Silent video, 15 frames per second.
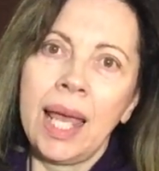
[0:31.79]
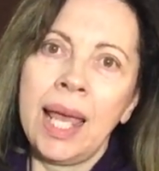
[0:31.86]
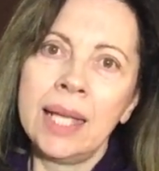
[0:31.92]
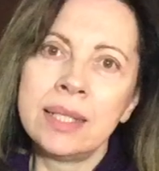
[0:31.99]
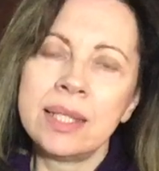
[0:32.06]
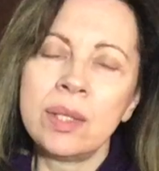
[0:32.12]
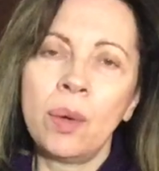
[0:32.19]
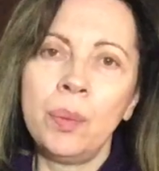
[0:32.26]

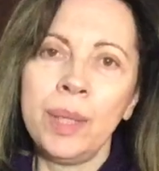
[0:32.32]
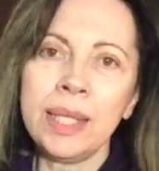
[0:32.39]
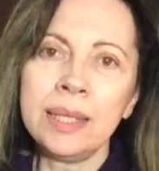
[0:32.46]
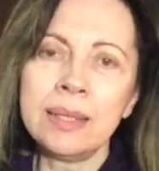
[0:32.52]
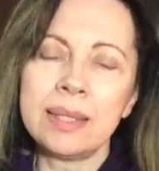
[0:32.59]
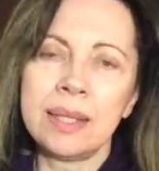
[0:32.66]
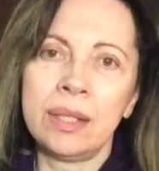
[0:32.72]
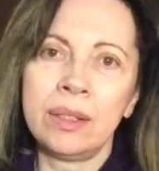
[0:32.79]
And so we
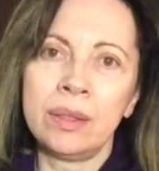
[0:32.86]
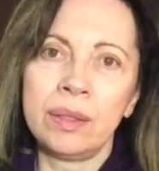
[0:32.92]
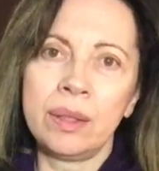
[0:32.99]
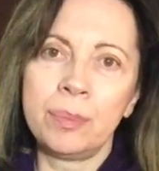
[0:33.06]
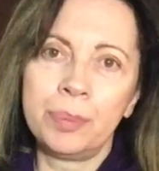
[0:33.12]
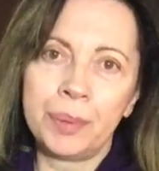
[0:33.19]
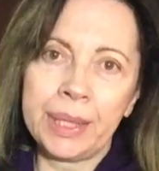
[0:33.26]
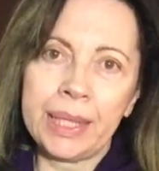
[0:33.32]
consider
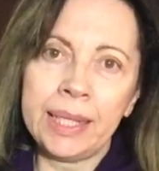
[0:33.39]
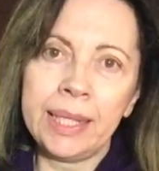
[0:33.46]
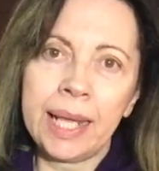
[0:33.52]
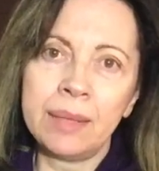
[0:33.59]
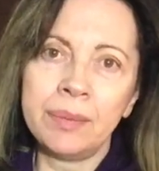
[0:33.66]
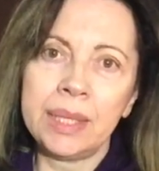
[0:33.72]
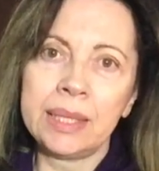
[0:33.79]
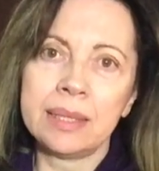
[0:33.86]
the breed
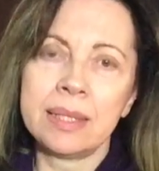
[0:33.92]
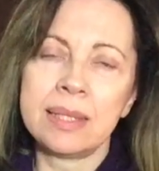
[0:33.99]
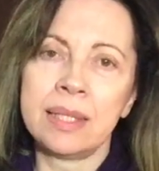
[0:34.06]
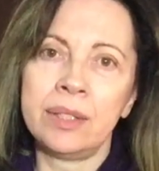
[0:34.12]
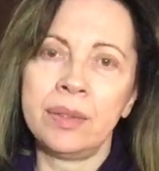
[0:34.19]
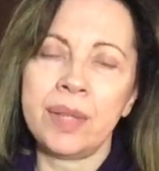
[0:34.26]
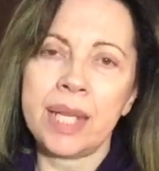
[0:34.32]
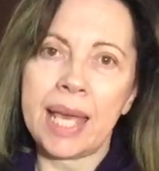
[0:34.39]
and we
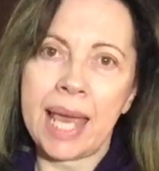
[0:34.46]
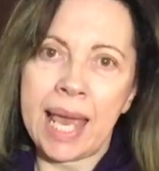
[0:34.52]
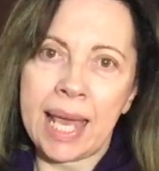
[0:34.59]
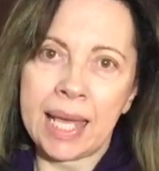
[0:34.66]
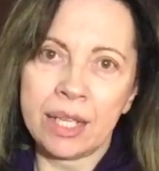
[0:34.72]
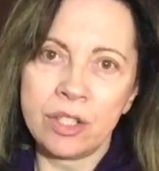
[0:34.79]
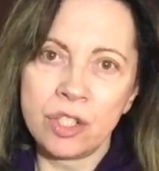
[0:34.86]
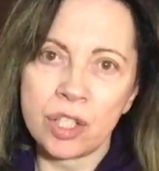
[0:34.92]
consider the
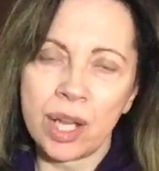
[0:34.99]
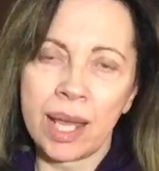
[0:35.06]
age